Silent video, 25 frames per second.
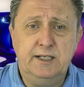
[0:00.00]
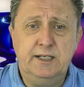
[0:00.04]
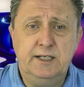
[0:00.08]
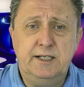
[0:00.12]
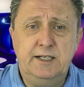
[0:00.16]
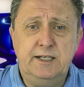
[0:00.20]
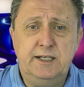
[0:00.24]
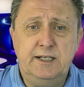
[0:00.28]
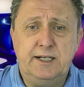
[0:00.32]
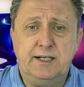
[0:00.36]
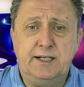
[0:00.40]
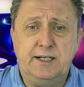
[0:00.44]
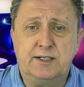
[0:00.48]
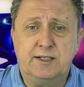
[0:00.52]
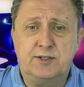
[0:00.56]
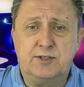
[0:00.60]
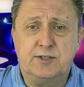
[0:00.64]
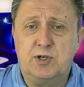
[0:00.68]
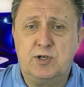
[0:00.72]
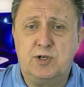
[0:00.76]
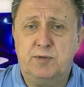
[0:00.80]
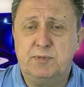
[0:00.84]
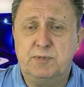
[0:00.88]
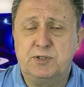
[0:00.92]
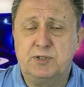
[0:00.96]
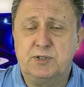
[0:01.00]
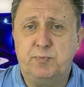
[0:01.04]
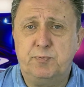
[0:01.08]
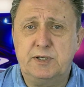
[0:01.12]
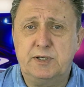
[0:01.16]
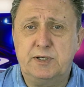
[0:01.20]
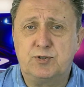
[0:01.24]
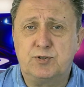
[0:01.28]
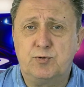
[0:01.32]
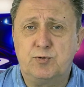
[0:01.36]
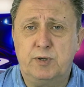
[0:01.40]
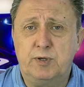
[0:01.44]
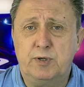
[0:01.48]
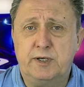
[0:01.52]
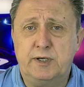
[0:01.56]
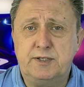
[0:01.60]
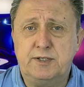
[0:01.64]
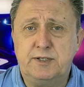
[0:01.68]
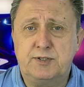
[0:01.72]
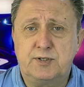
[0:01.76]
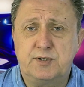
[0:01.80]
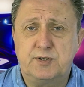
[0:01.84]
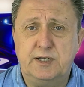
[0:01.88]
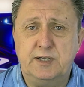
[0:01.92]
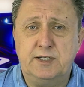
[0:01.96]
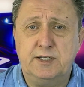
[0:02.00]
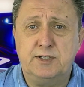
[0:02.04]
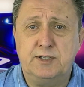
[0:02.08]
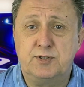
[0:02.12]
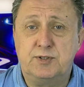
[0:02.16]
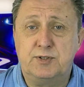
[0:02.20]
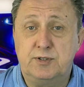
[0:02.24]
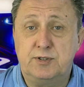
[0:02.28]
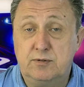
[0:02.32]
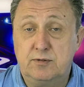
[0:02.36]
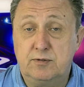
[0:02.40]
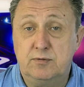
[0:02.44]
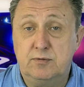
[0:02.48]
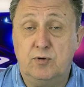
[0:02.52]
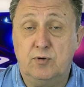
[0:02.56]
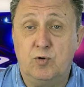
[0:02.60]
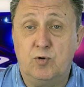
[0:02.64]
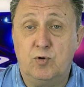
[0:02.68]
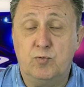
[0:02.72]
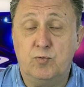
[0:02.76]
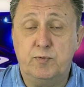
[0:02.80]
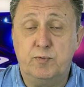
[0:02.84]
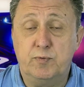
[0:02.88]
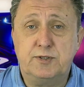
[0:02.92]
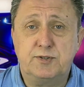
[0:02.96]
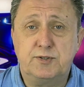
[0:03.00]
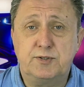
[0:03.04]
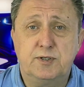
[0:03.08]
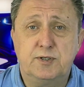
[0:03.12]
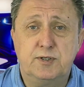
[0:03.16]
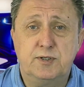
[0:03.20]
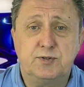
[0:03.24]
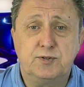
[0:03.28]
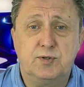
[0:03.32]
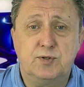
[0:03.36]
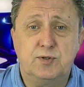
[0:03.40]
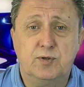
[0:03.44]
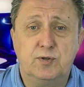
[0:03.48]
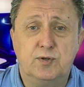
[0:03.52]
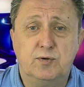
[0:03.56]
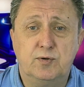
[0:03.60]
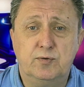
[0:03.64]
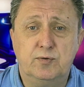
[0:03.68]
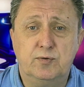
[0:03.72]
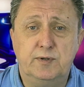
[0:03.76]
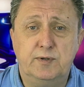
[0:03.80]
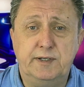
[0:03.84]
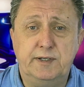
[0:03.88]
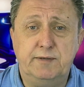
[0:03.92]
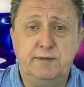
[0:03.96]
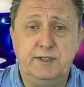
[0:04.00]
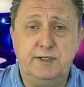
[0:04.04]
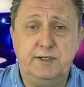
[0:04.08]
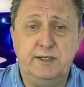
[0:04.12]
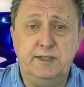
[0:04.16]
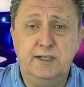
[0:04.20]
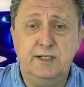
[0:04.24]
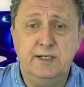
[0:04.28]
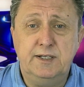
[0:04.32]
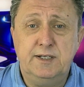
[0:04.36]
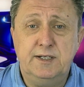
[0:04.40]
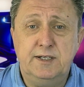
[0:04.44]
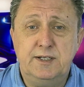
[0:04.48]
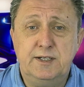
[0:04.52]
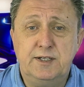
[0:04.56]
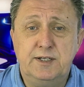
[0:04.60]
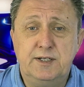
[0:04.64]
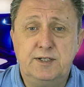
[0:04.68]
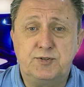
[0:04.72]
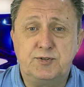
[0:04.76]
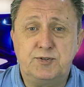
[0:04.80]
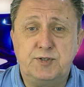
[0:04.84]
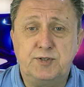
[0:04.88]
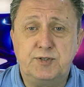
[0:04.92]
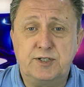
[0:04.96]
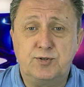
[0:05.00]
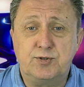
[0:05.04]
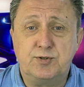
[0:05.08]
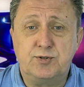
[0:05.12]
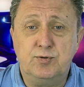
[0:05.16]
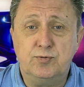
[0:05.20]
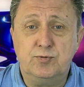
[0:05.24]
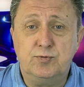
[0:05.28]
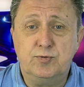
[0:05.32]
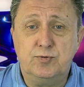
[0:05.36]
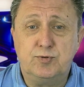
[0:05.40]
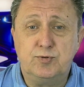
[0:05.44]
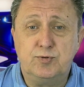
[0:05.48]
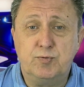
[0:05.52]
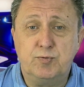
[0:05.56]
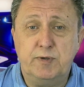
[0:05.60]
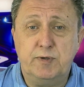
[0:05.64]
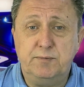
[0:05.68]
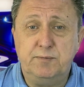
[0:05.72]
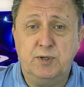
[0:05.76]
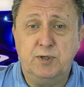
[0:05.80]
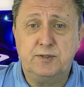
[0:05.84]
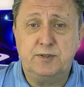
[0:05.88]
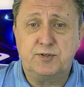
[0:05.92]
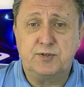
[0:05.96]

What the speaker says: it has come as a big surprise, as always. So every 6 to 8 months